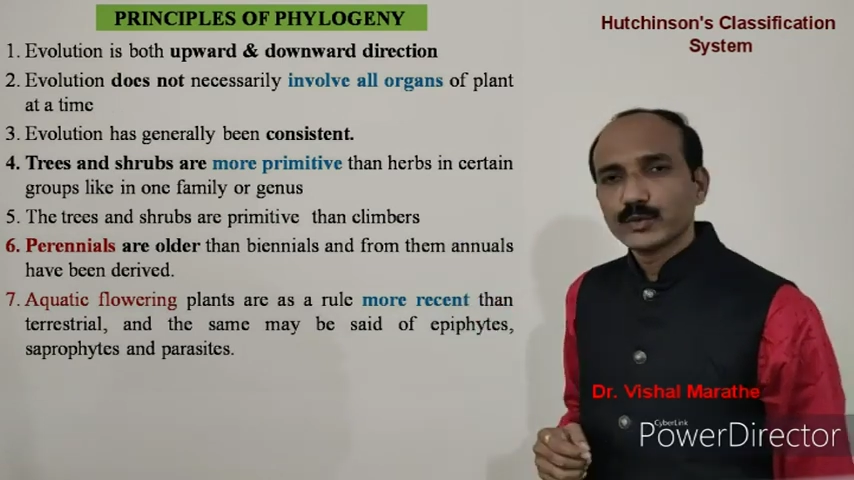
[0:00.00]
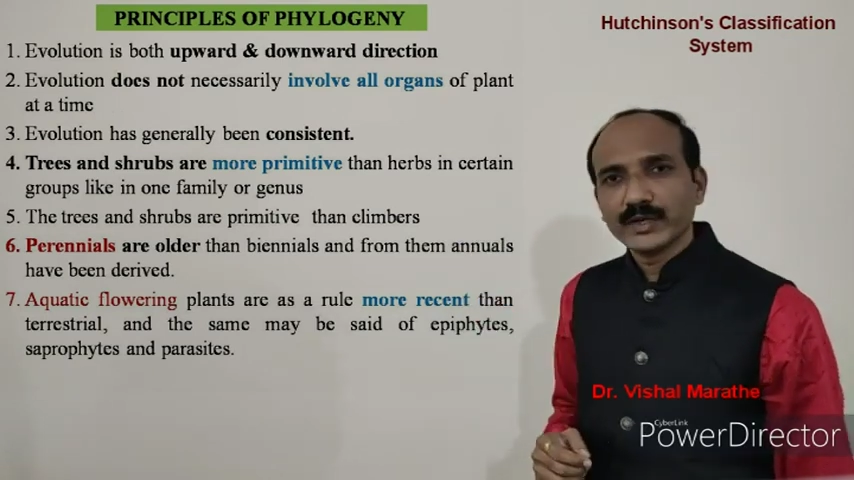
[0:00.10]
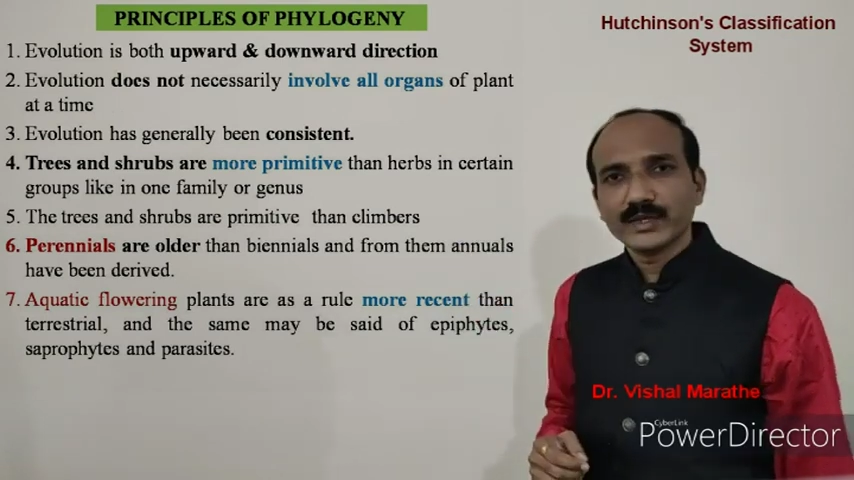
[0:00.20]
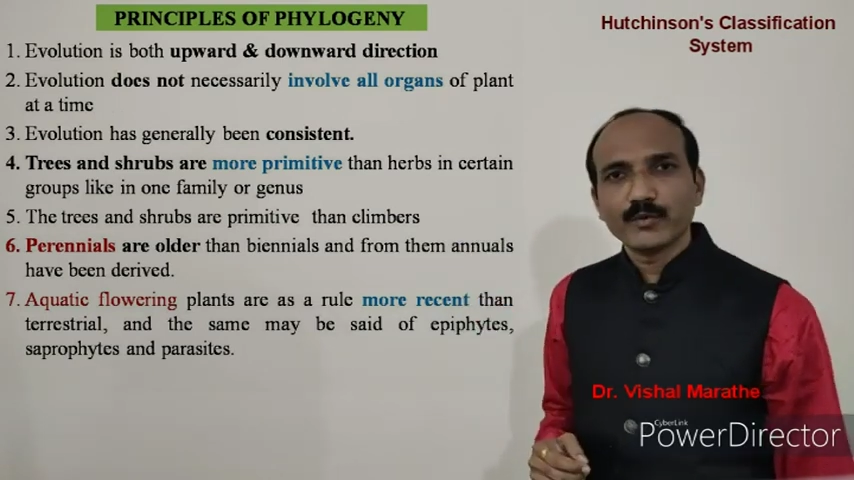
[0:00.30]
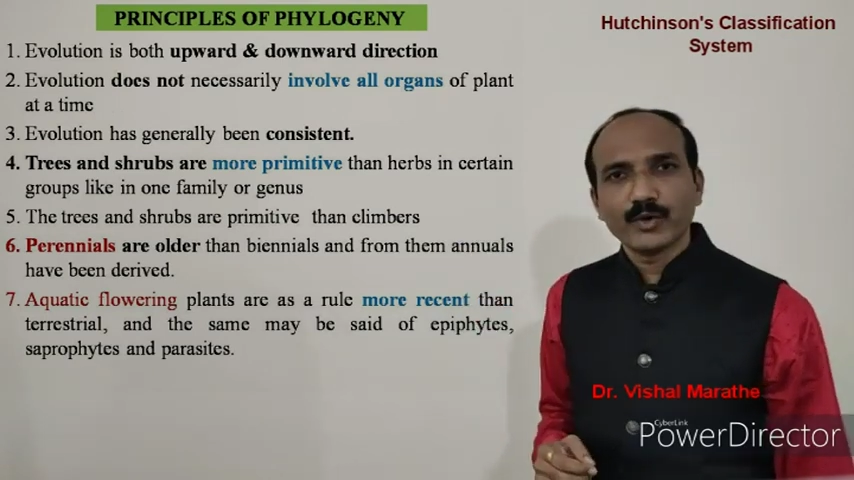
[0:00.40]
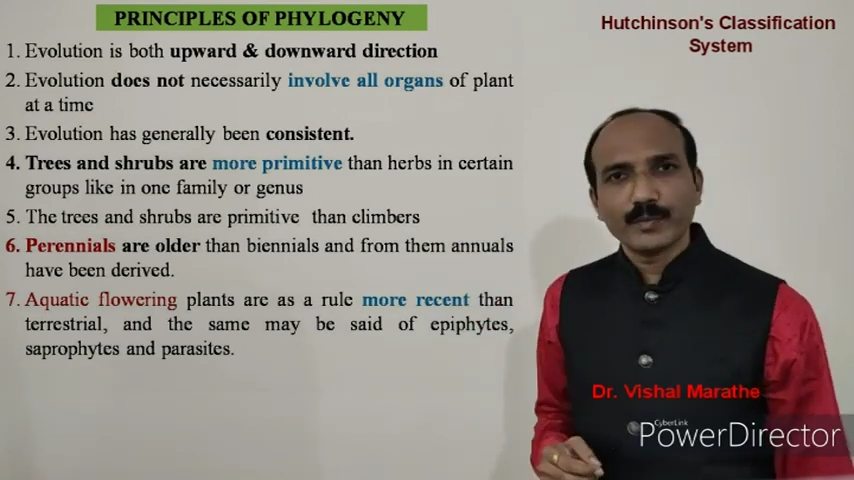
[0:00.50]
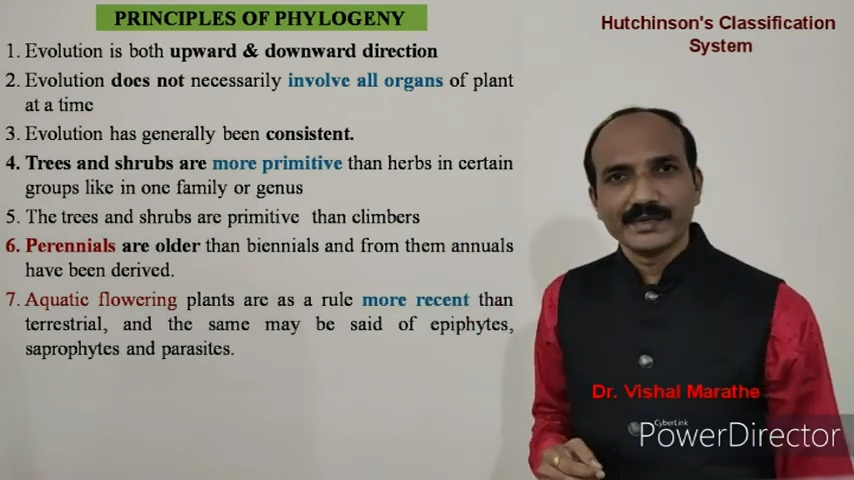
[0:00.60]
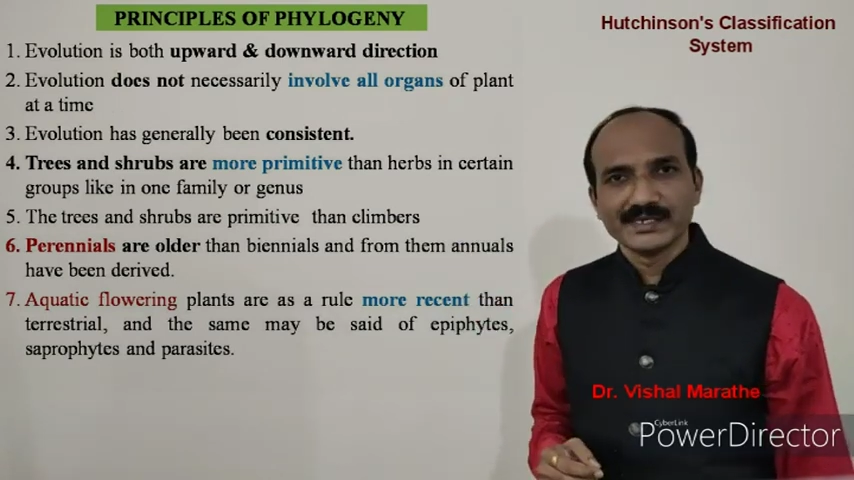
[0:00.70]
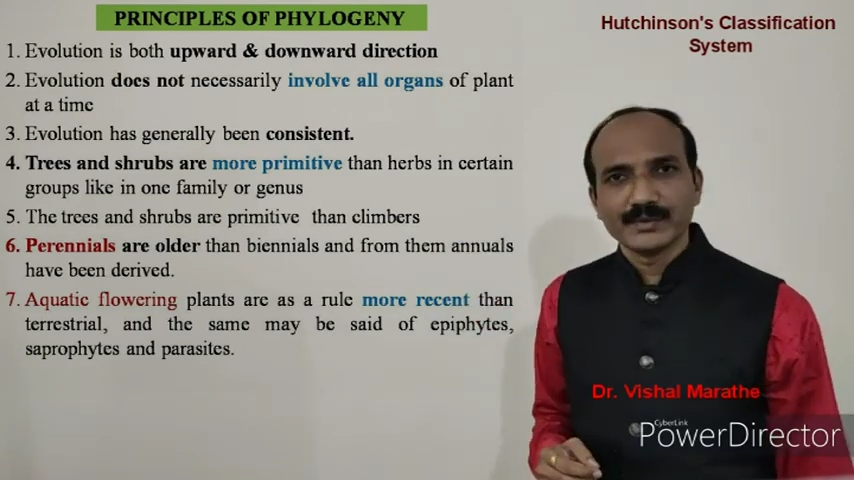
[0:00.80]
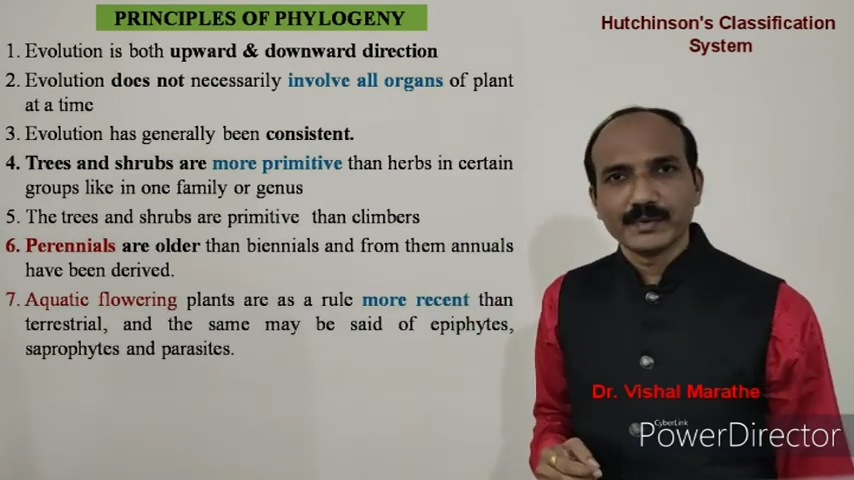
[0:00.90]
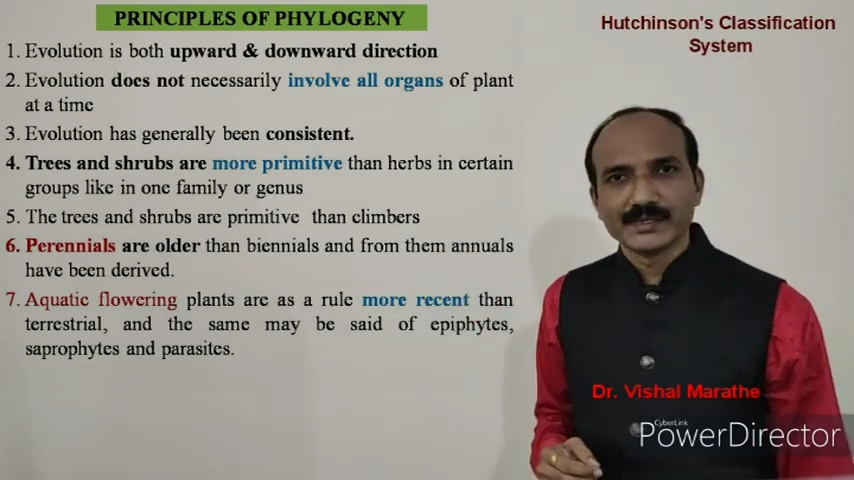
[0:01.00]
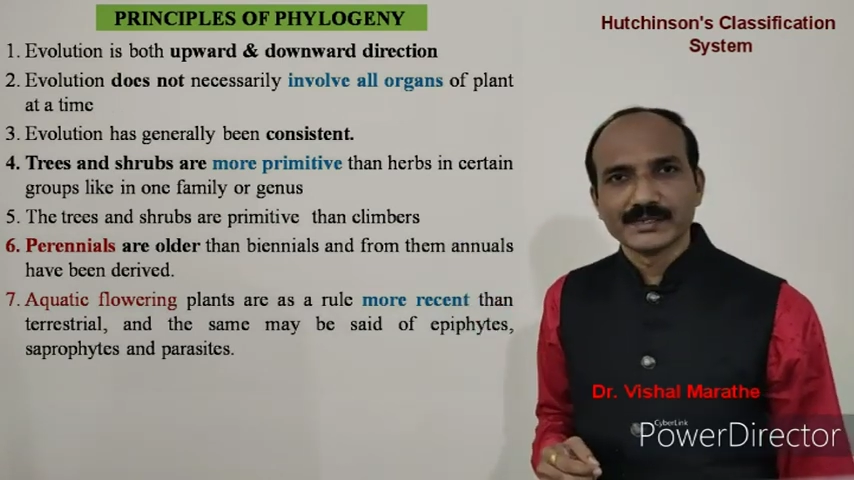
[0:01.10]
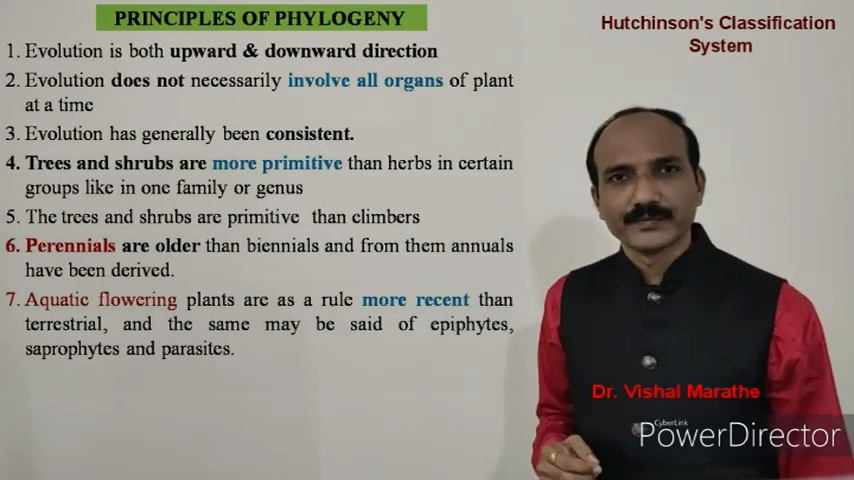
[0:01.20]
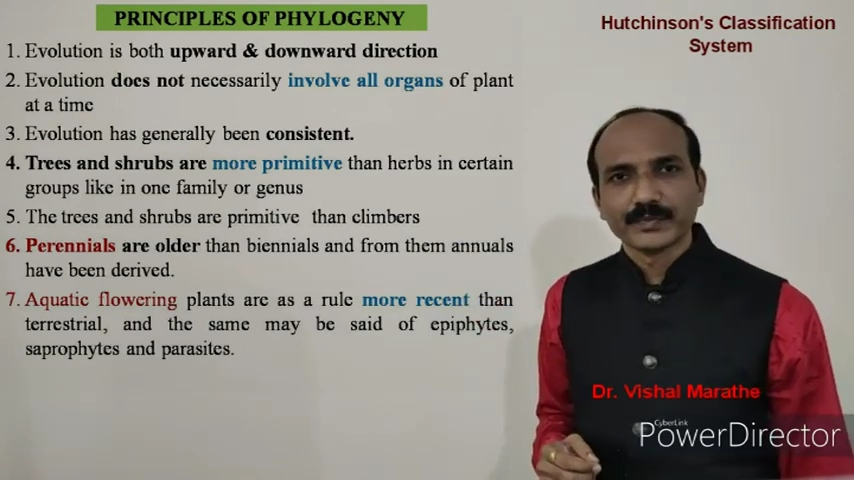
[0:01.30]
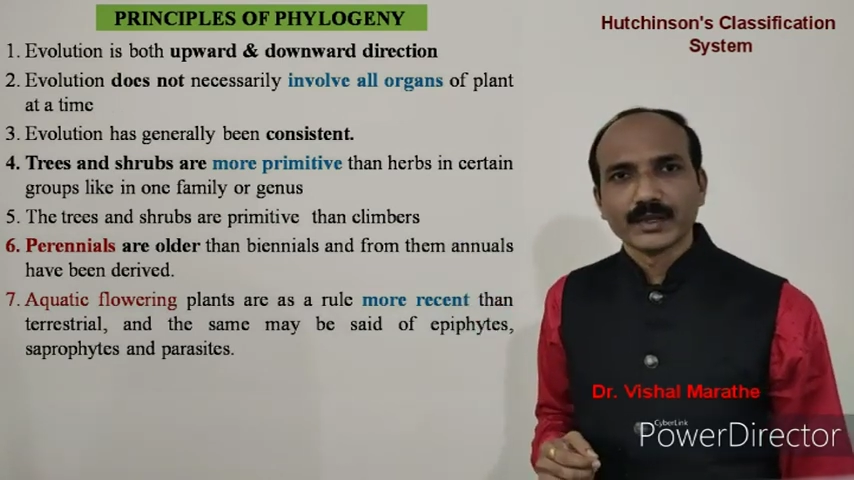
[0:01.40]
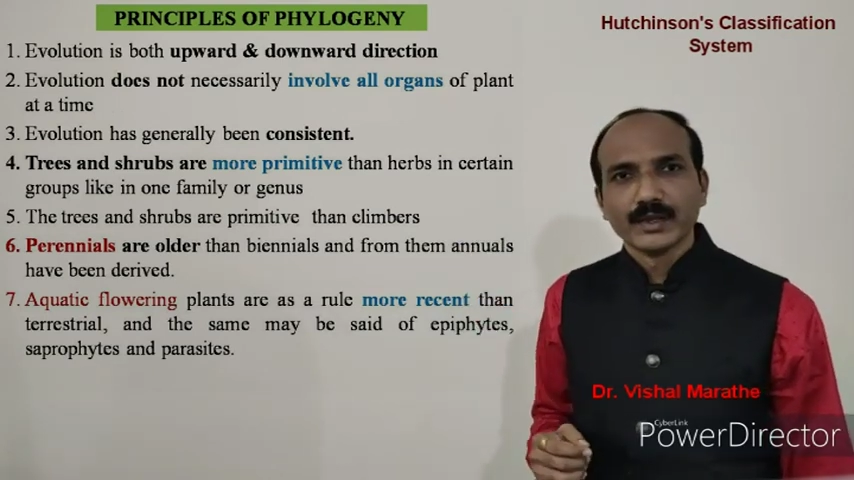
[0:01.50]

24 principles.